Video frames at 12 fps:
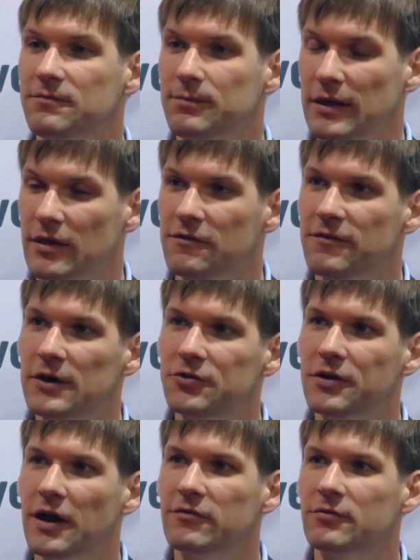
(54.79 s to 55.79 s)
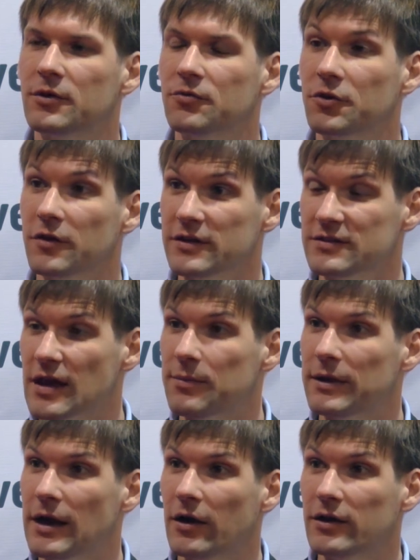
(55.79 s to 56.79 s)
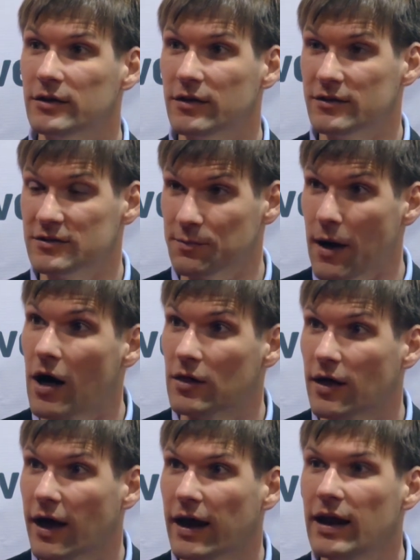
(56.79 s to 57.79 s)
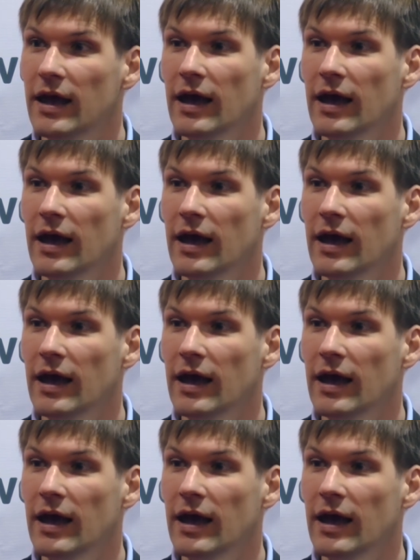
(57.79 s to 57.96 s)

been the federal government really stepping out into the spotlight.